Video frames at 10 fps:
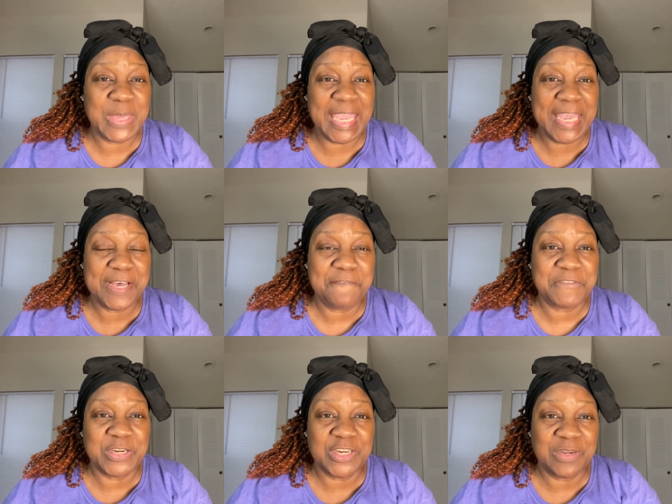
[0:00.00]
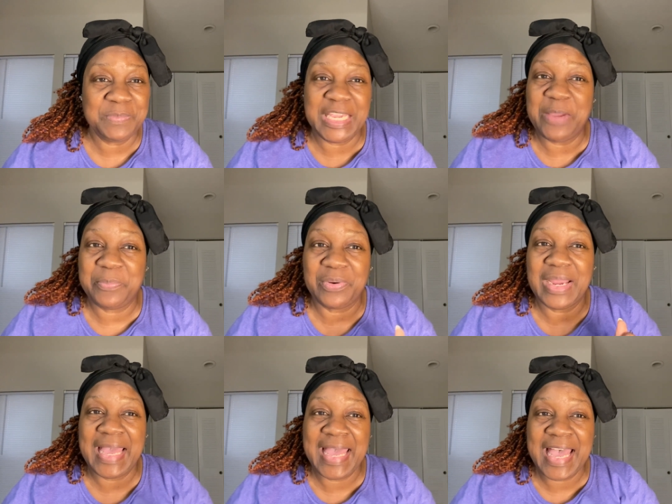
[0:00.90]
and confirm that
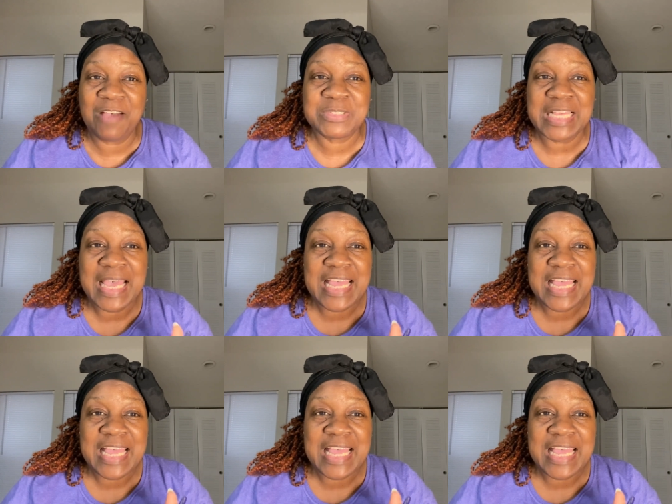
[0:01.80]
perhaps